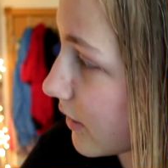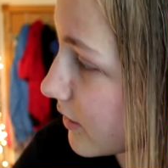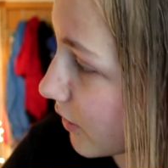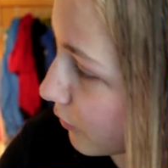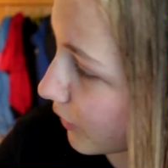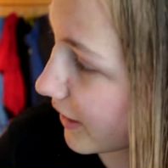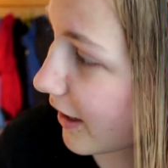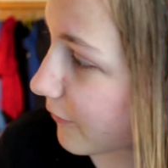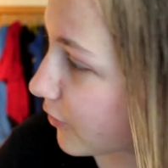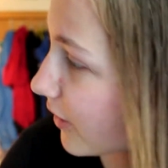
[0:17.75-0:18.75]
right
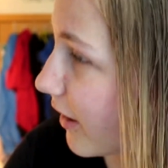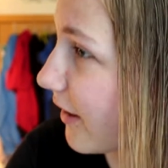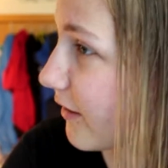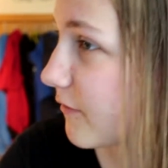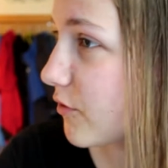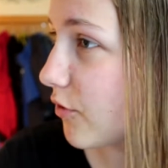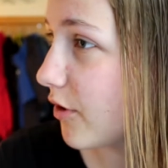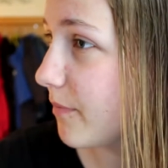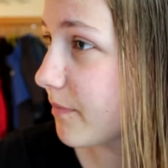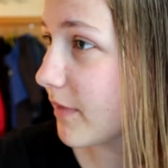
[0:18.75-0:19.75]
after I got out of
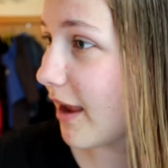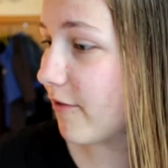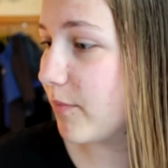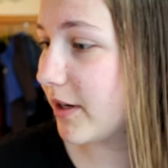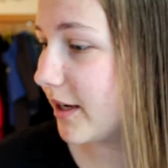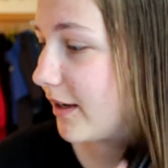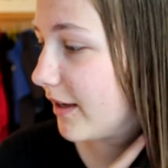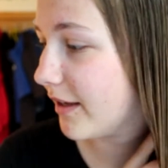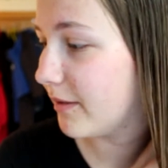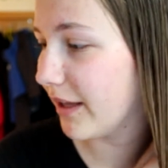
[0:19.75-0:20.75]
school, everybody
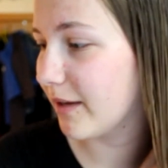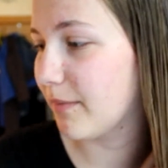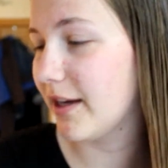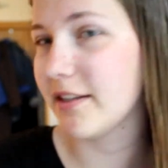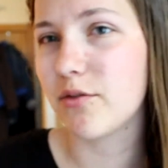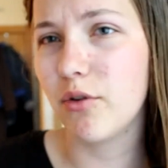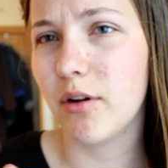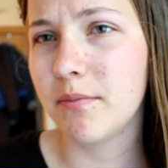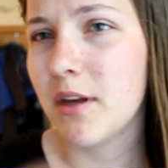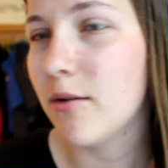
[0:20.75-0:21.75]
in like my
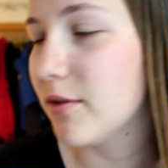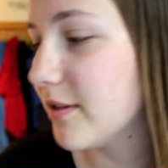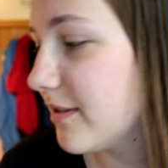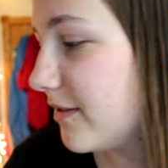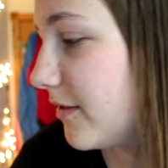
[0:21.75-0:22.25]
school was